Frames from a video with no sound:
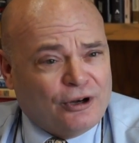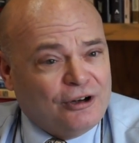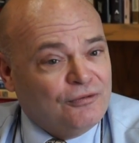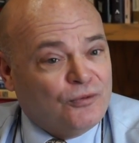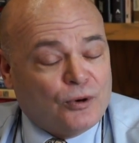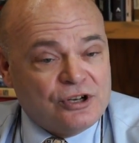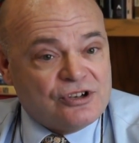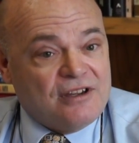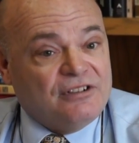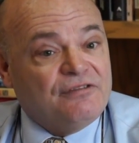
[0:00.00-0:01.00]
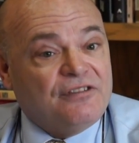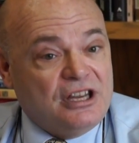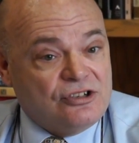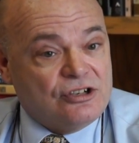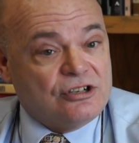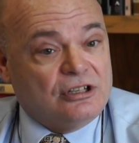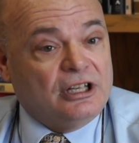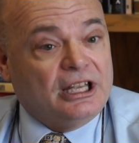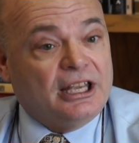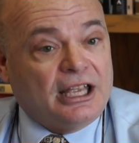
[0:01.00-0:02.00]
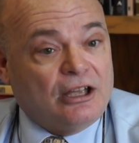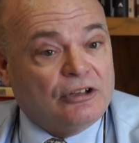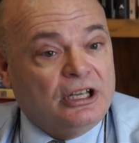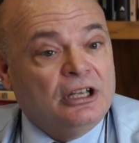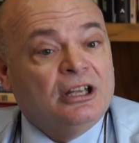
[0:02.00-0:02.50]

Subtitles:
147 faces in Licking County.